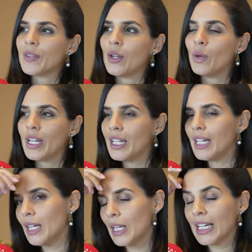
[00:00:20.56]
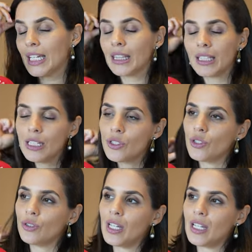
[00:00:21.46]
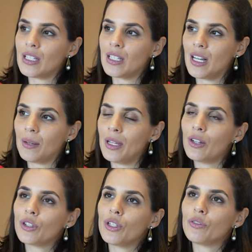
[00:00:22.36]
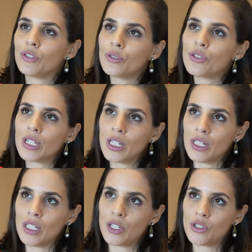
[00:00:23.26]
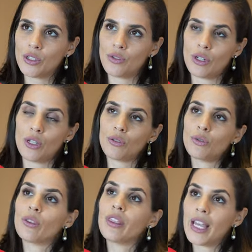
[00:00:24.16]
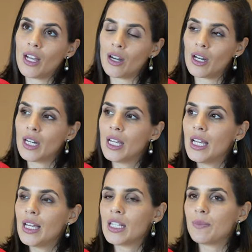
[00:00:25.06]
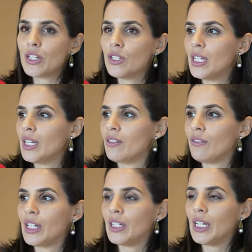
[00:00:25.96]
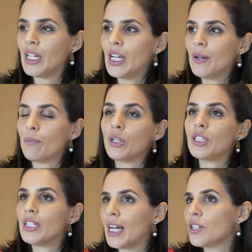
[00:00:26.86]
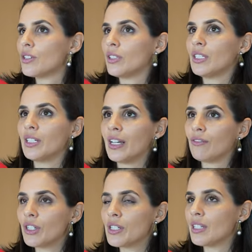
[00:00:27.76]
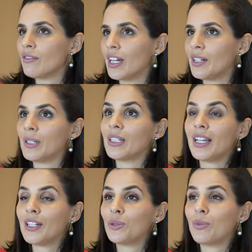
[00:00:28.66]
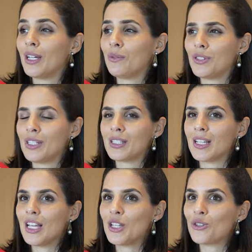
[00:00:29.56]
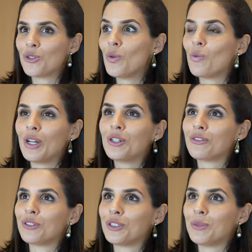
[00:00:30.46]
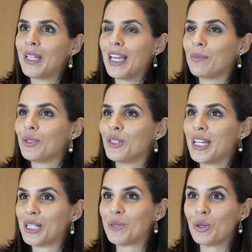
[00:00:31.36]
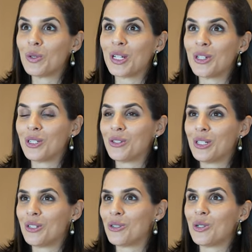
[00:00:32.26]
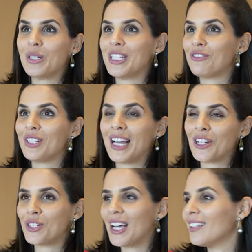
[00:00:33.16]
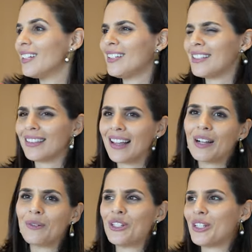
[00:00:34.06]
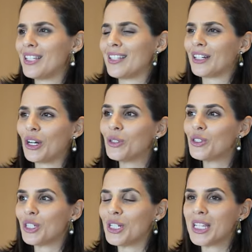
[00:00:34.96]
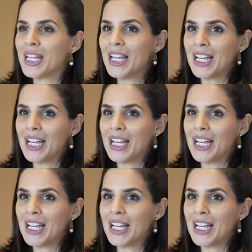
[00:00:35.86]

what it can lead to is a bit of confusion in young children on who they are, especially in a very multinational and diverse environment like Dubai, which is so wonderful to be able to expose our children to so many different nationalities and languages and cultures